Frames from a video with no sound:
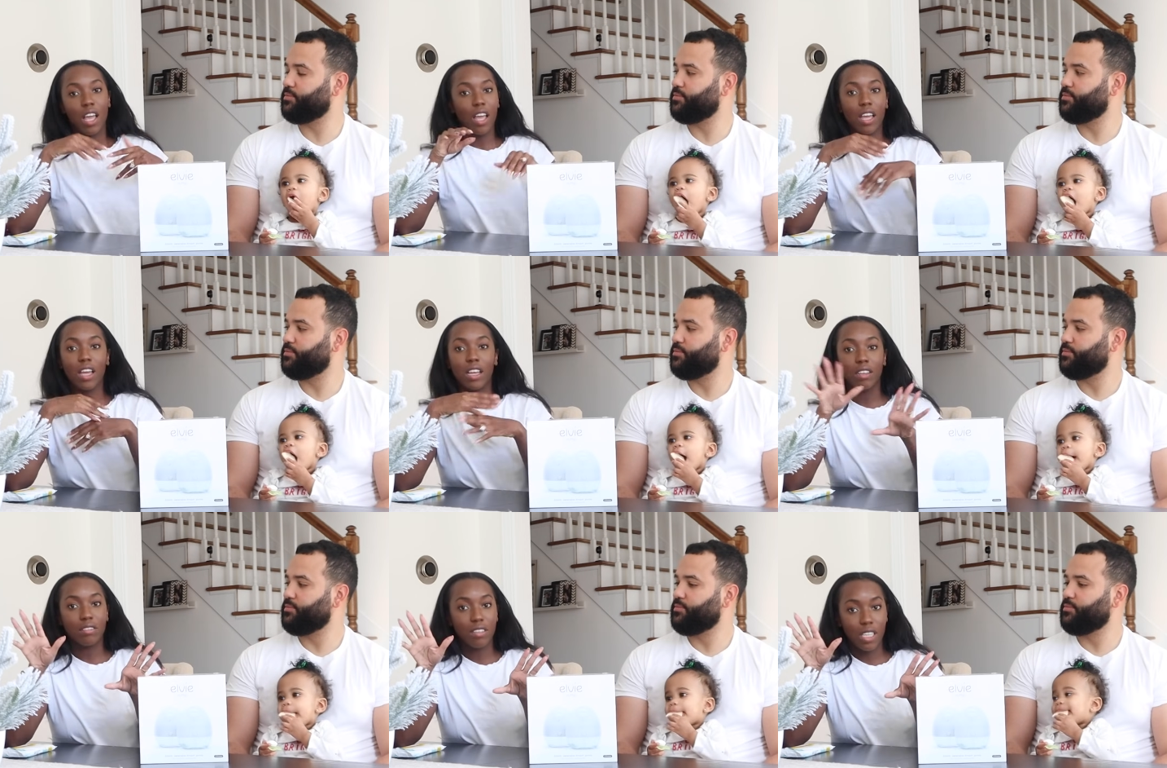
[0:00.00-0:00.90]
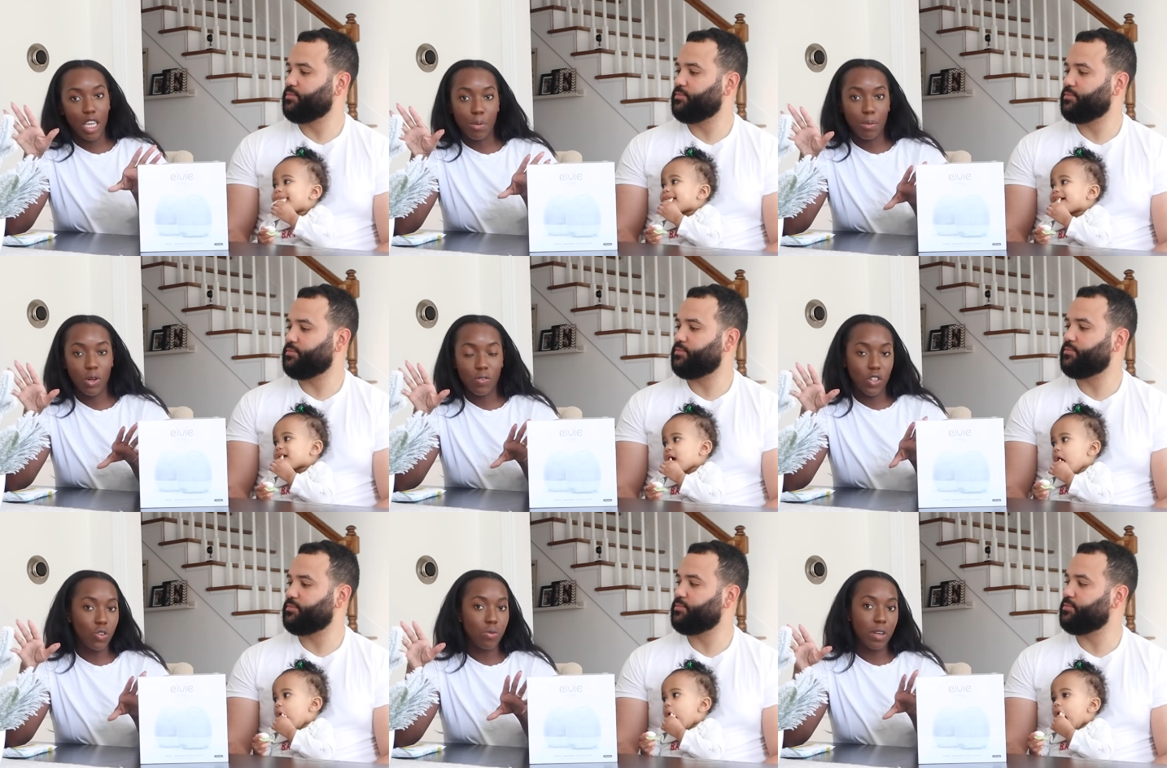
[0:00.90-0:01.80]
Speaker 1: and keep it
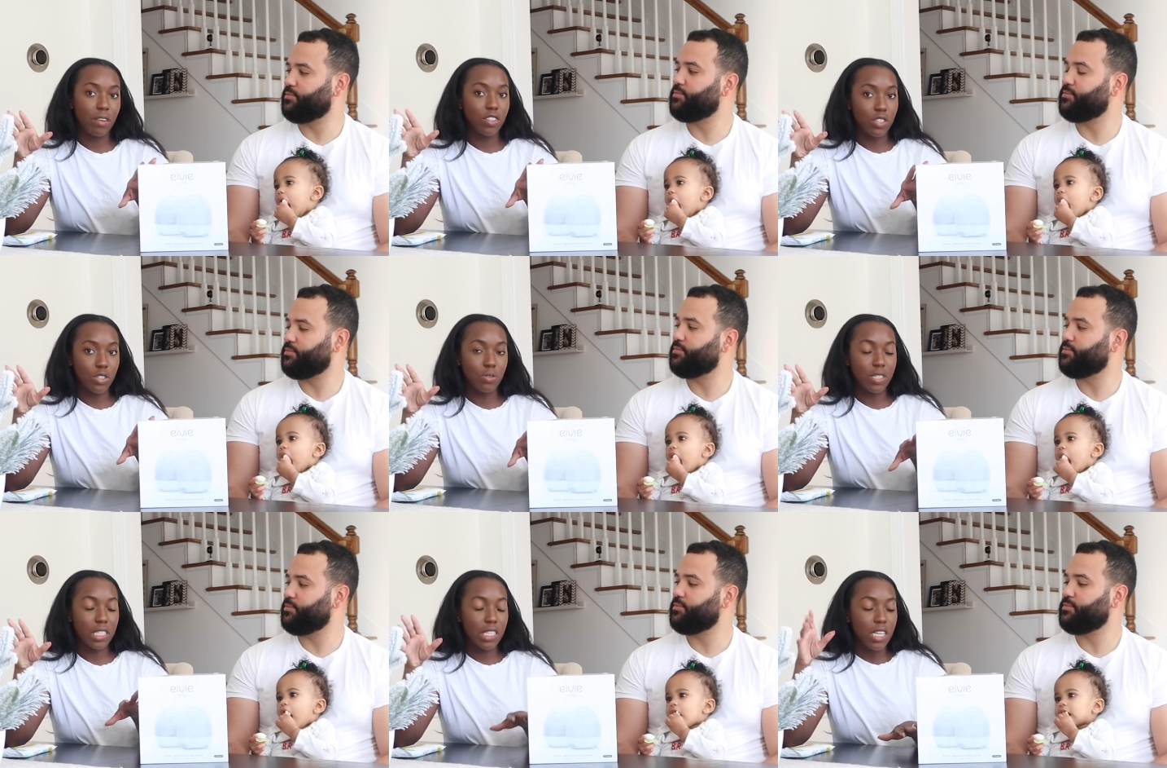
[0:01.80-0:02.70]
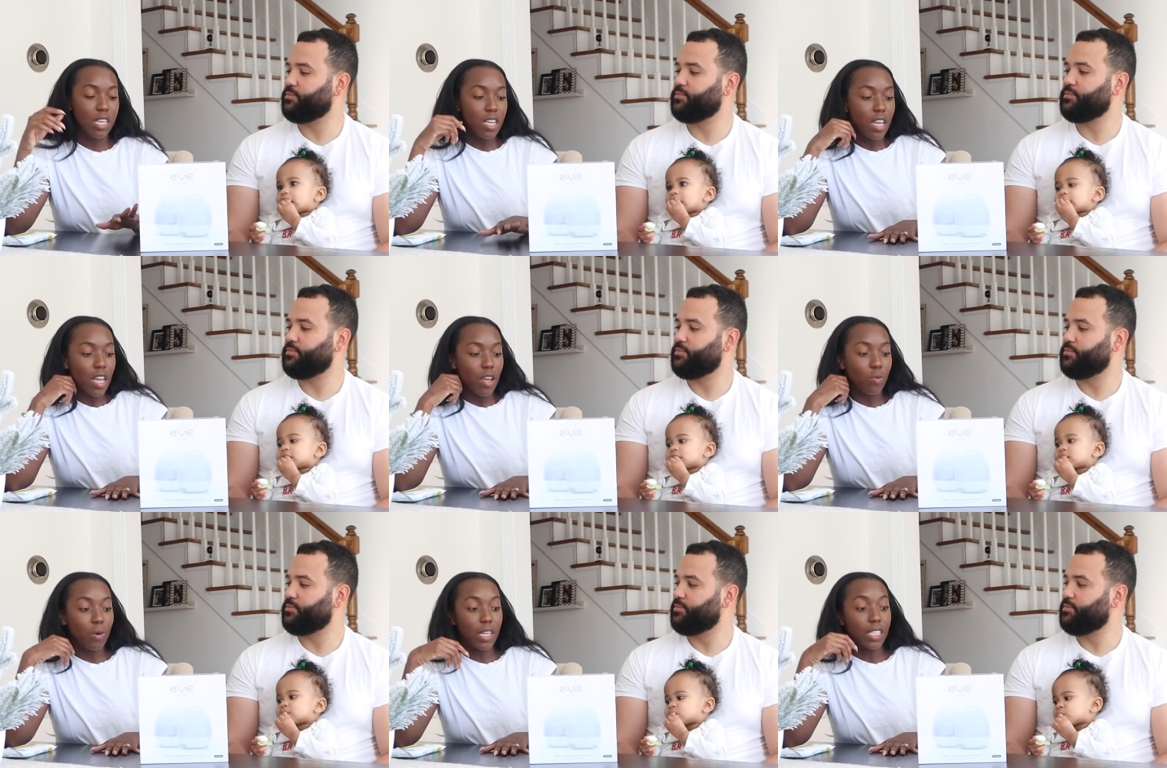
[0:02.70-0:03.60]
moving, doing whatever you're doing
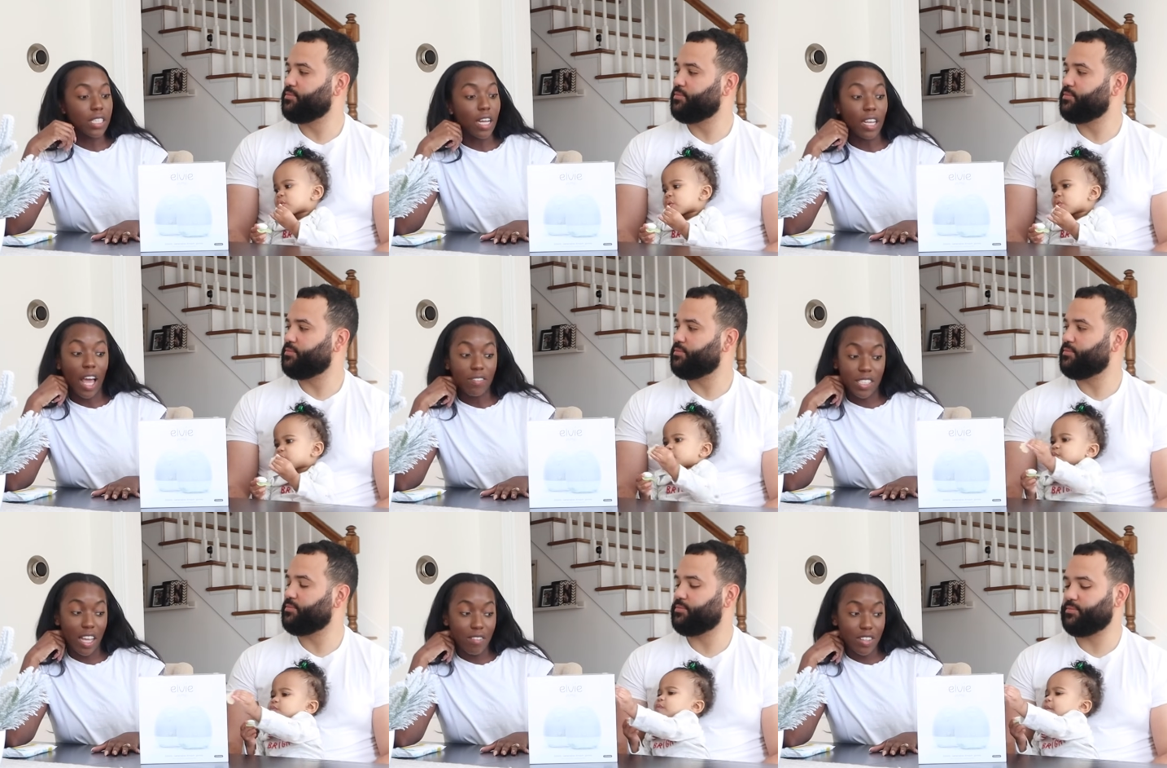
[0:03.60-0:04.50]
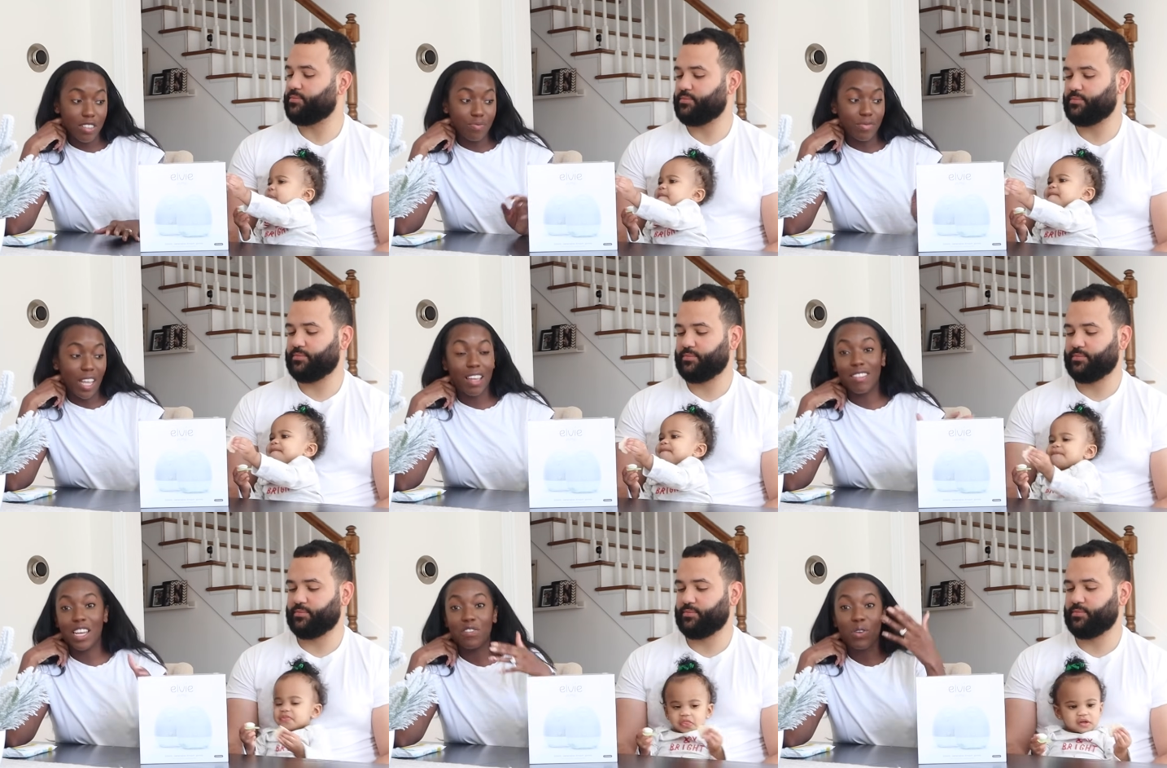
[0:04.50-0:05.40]
was a lifesaver.
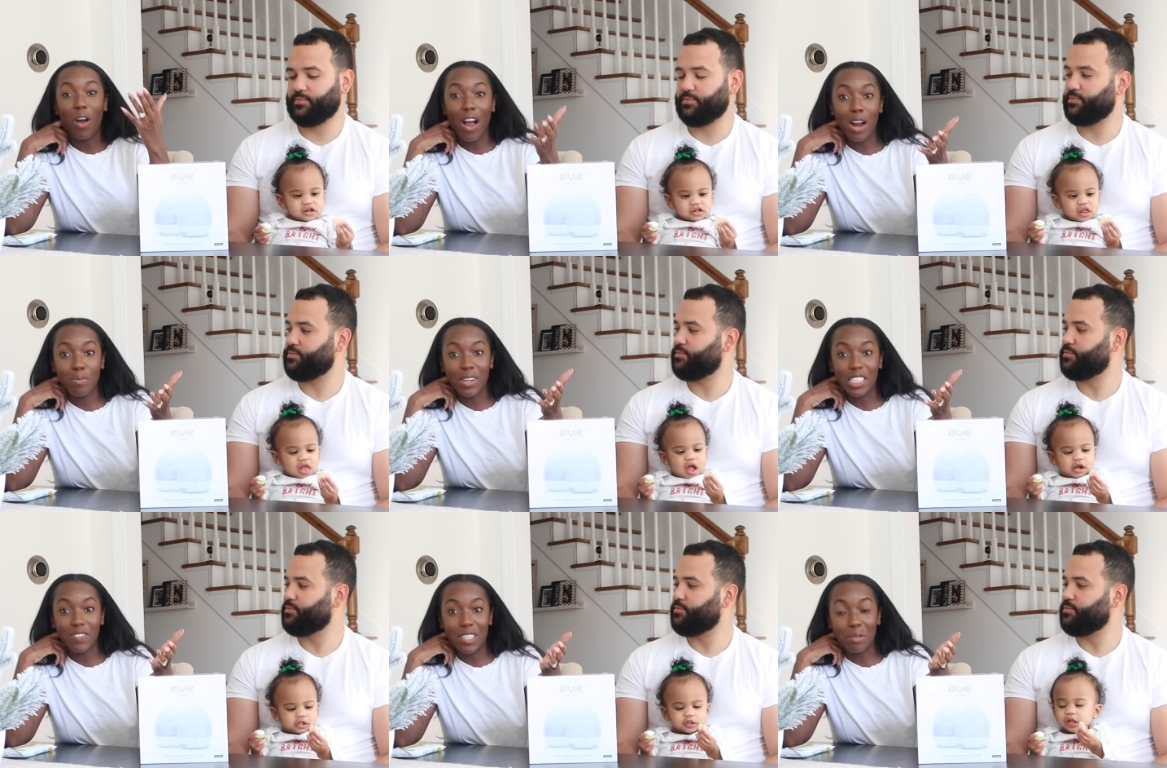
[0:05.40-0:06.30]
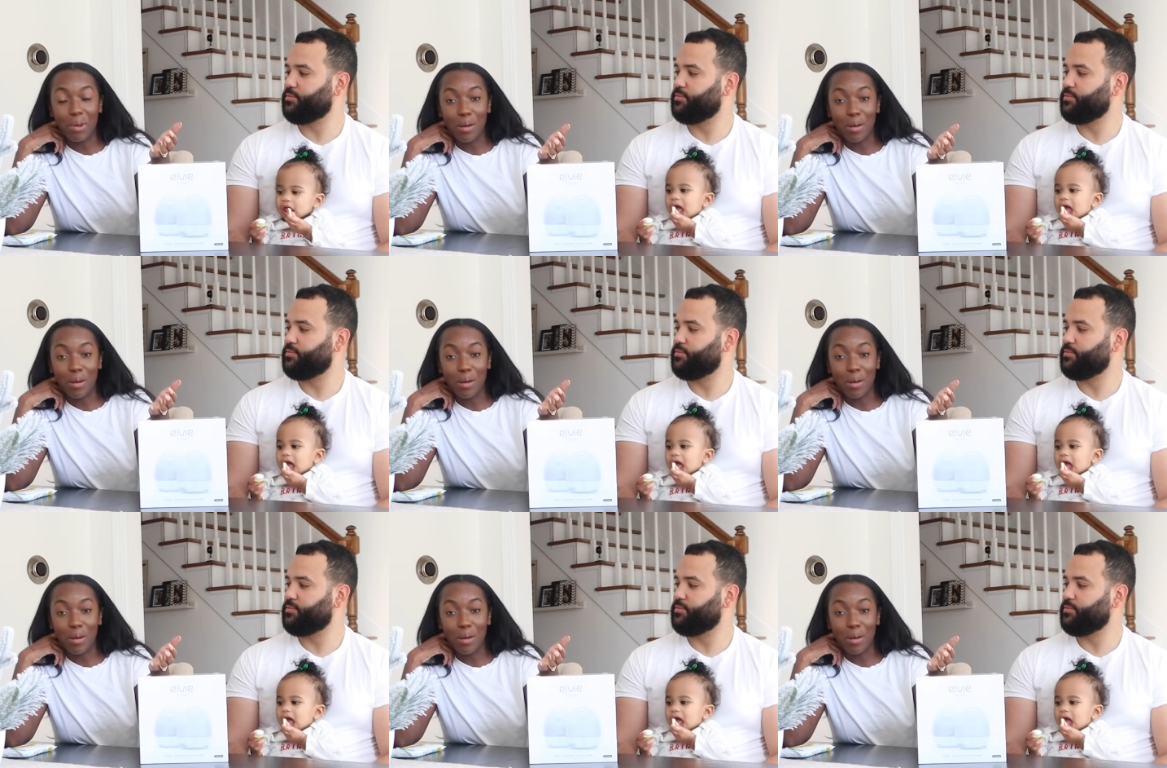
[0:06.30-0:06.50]
And then if you are a breastfeeding